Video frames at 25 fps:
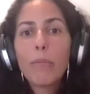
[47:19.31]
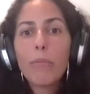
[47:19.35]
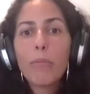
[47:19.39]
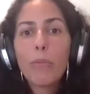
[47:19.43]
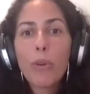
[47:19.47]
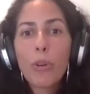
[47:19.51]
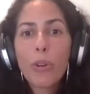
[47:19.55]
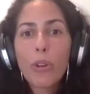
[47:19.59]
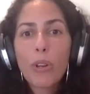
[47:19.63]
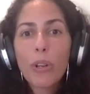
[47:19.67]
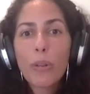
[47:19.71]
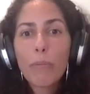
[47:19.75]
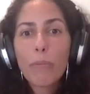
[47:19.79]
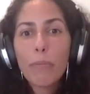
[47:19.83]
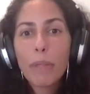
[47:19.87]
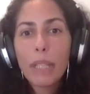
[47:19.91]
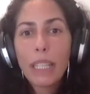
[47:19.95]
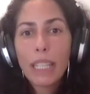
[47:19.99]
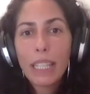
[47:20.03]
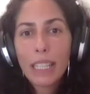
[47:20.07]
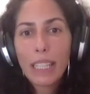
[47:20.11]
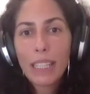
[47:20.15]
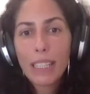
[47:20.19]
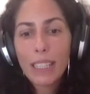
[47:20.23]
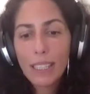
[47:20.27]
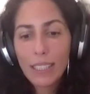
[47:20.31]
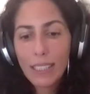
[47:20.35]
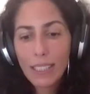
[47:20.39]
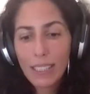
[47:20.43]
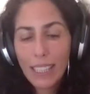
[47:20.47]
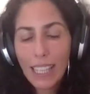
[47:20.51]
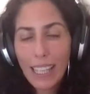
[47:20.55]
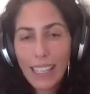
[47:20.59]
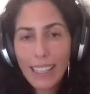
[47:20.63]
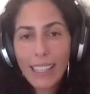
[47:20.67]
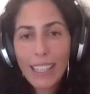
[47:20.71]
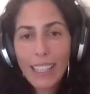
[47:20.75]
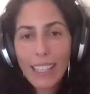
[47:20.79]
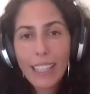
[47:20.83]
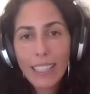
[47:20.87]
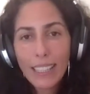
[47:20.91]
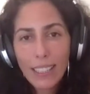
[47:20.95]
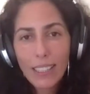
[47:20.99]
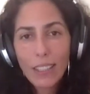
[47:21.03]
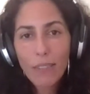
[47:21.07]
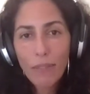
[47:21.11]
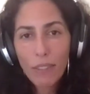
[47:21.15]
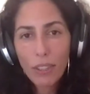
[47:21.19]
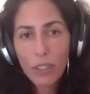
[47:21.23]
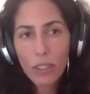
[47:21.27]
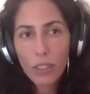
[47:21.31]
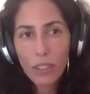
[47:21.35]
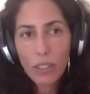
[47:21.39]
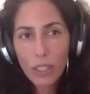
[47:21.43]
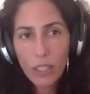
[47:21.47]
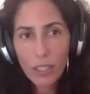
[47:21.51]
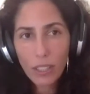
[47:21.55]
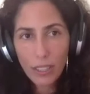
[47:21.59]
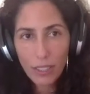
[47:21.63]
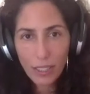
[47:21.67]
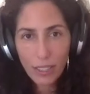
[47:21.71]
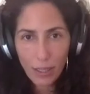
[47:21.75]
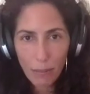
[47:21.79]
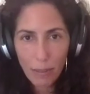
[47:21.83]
more because I think it's difficult to